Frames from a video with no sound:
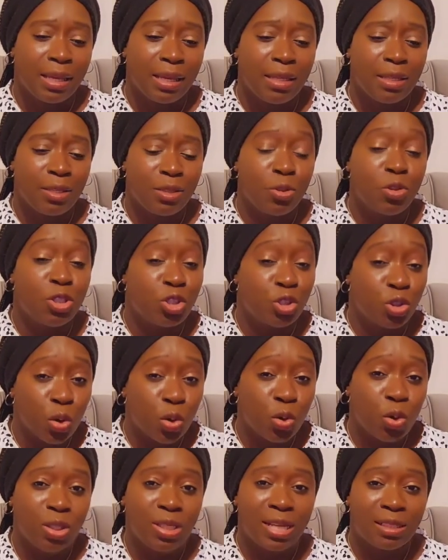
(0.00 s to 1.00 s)
is to
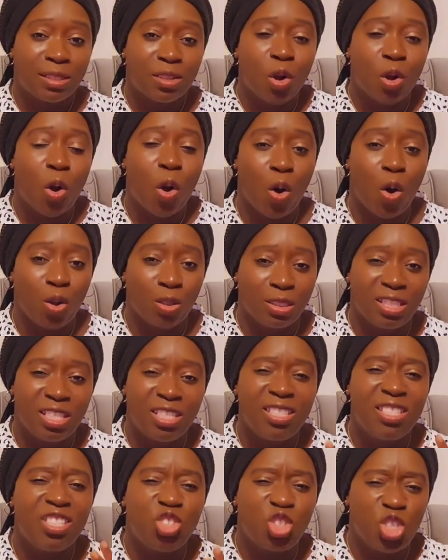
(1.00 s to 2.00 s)
show you that God,
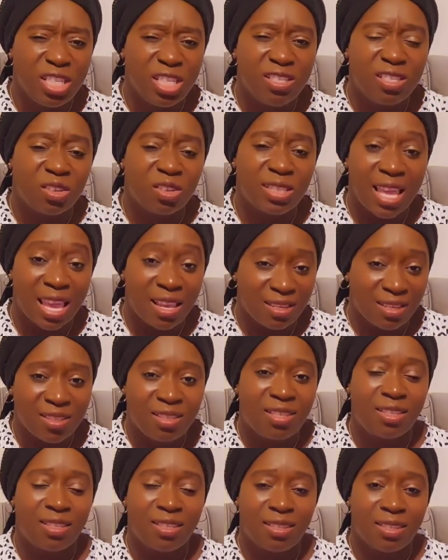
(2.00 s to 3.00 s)
this Jesus
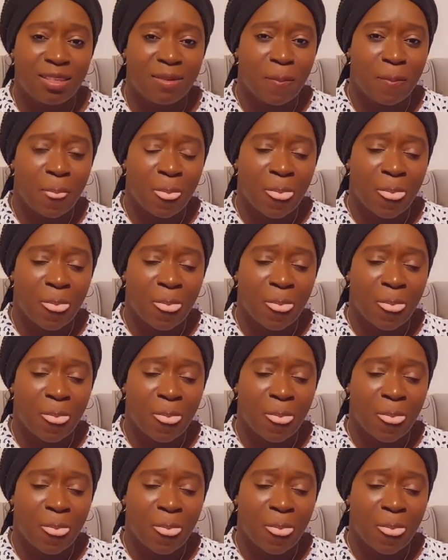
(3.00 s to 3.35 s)
exists.